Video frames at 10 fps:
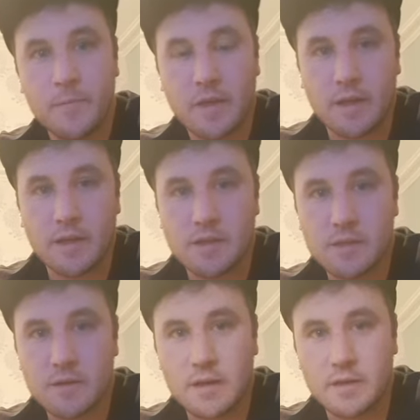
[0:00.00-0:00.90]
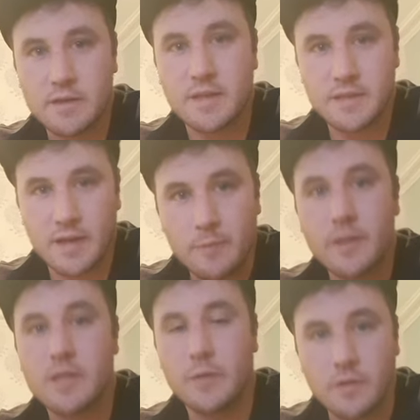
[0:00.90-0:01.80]
That takes time and
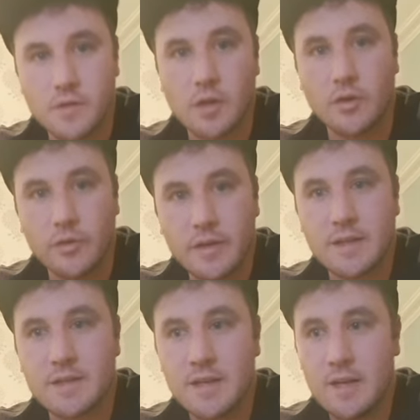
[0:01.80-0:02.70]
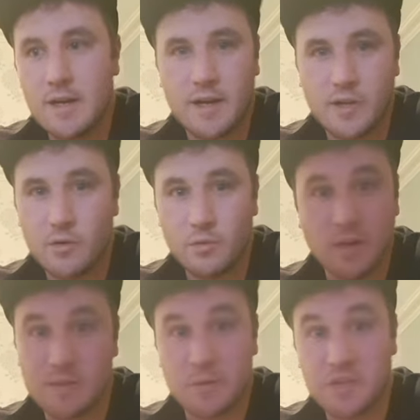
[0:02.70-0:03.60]
experience to learn it, and you will
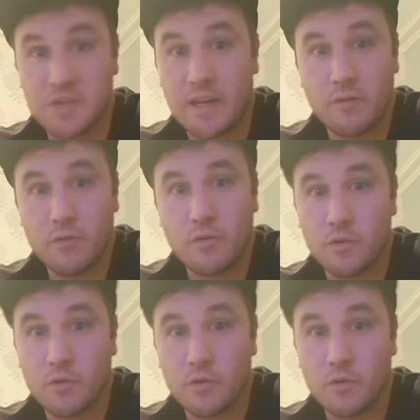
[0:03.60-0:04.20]
sometimes just get it wrong.